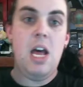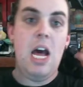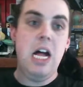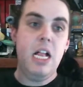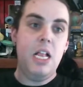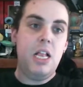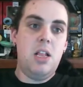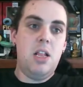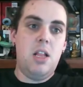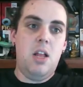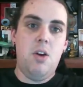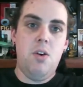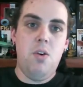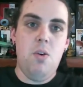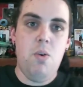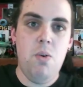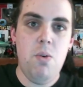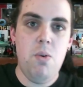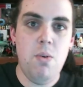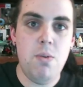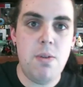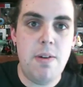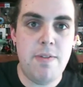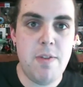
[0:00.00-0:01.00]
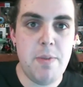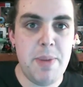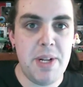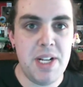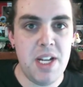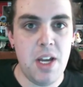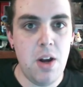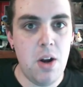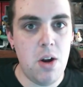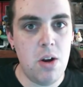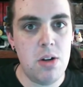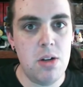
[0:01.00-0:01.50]
Hello
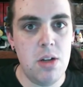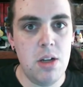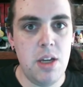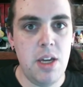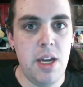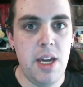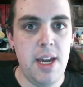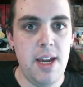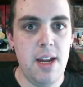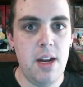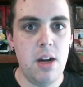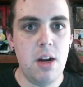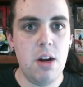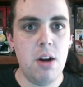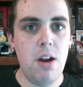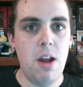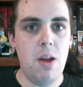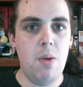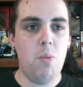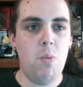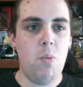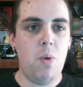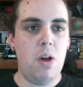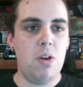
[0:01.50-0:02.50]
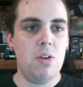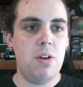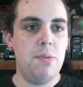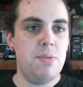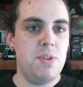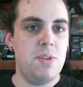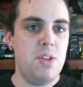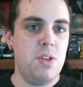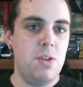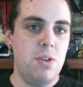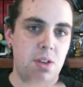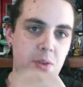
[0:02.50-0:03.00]
everybody, Artic here, and welcome
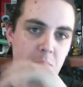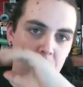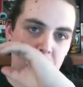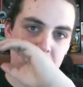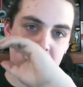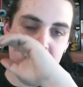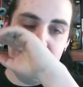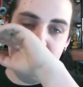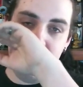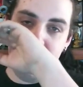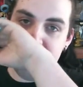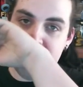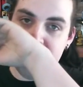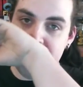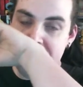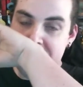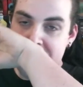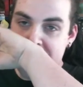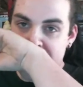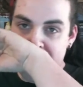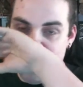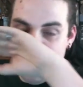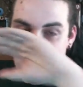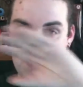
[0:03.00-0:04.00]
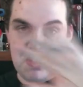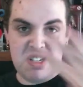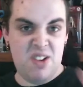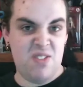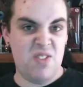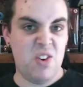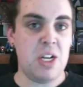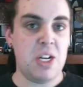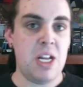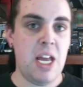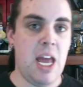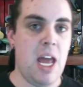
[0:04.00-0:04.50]
to the one I wasn't sure was
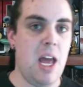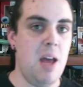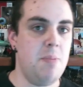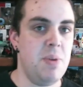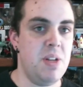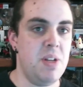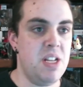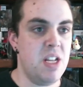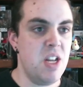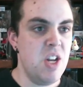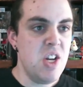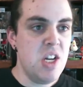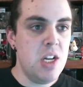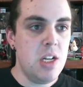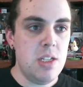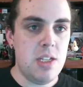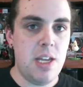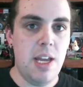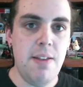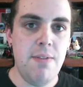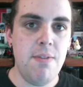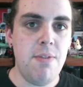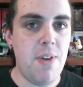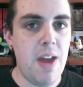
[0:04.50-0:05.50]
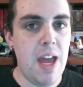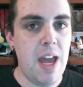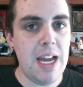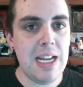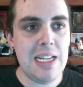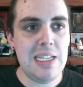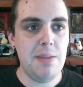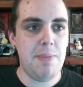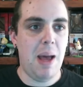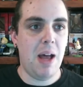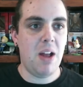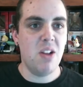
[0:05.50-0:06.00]
ever going to happen. 10
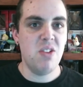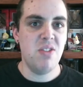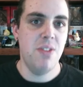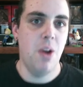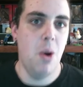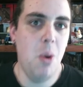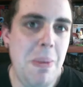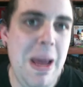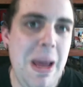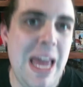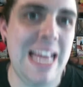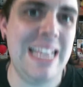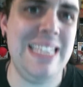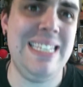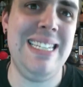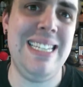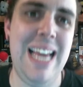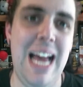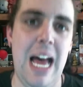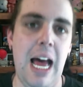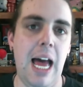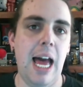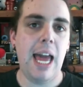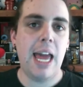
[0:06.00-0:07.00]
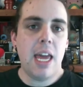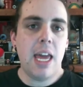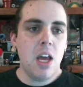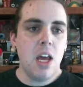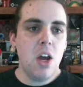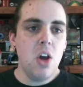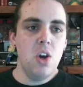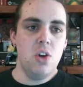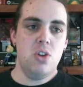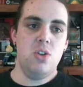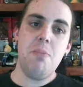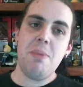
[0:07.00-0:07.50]
facts about No Man's Sky.
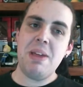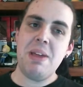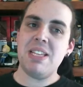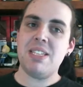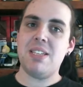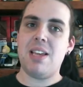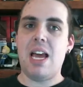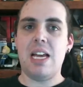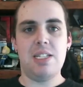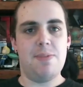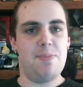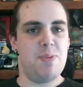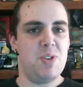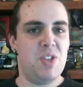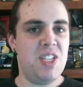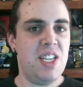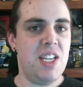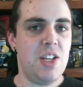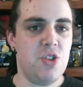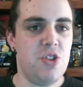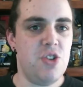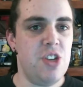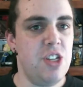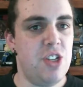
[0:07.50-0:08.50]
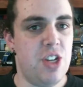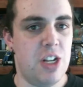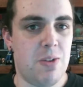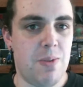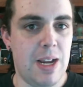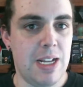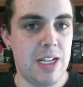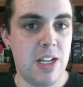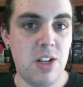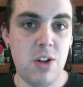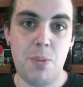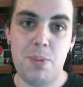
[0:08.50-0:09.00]
No Man's Sky is a procedurally
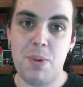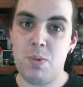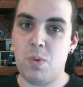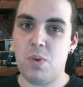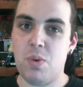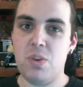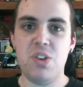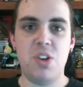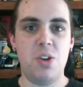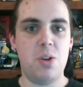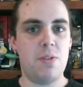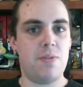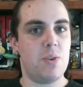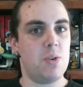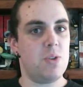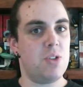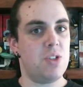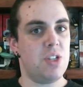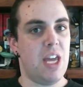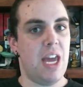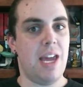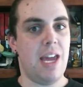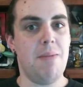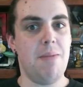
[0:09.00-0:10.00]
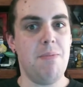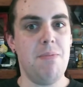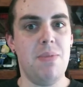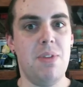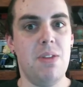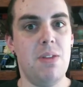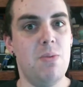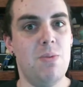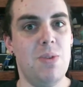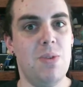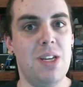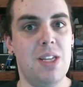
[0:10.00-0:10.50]
generated open world universe game
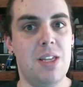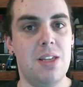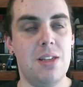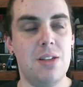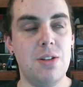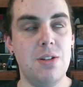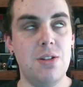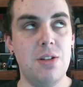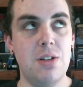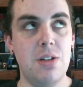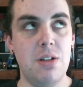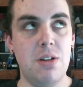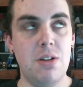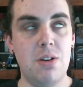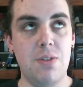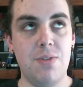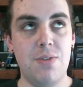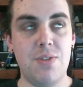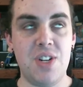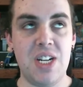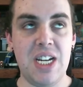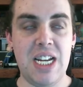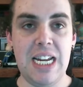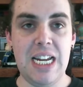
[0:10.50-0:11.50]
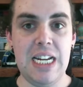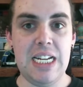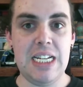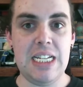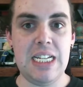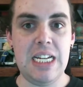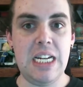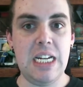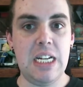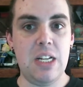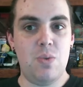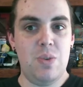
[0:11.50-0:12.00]
with over
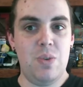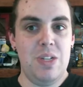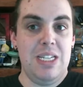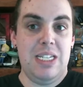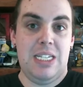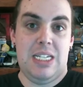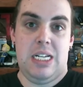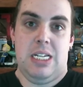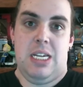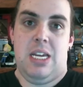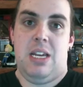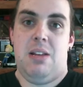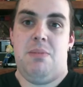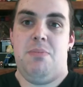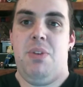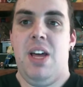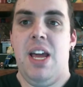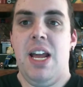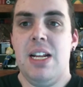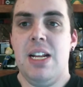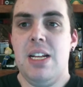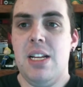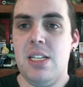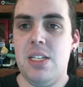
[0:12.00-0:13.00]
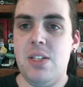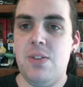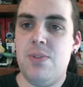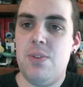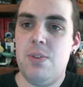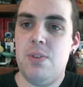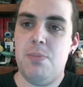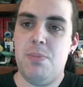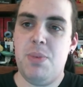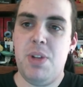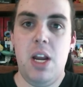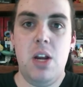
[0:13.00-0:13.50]
18 quintillion planets
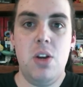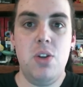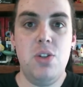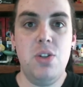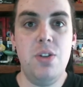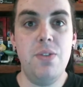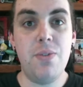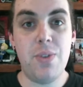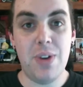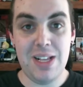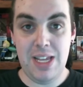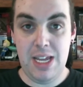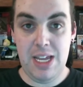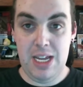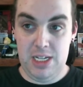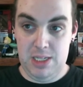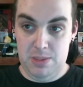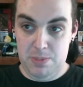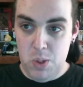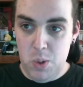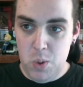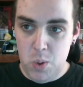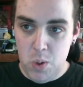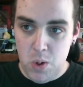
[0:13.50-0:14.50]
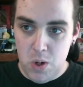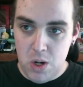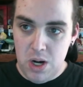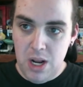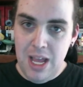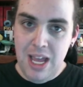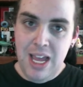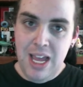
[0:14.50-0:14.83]
for players to freely explore.